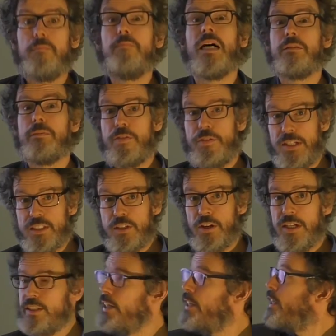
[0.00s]
But with this
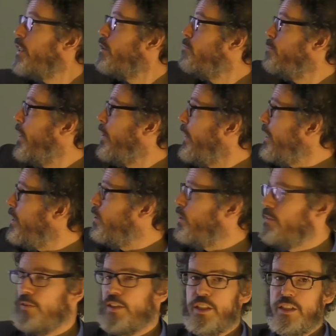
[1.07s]
criterion of Pareto
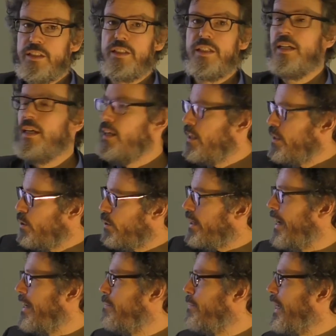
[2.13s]
efficiency, you
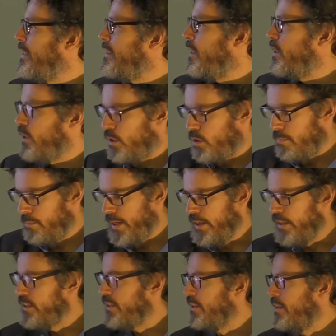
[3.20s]
can make such a
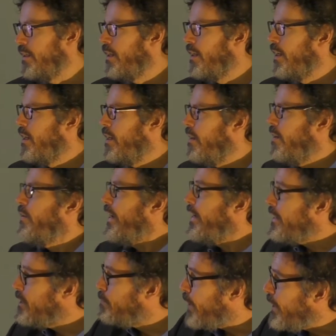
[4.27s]
comparison.
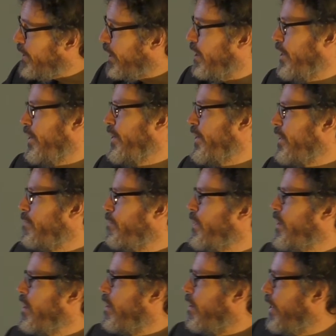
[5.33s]
And it's pretty clear
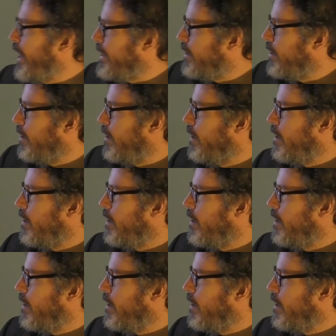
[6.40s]
that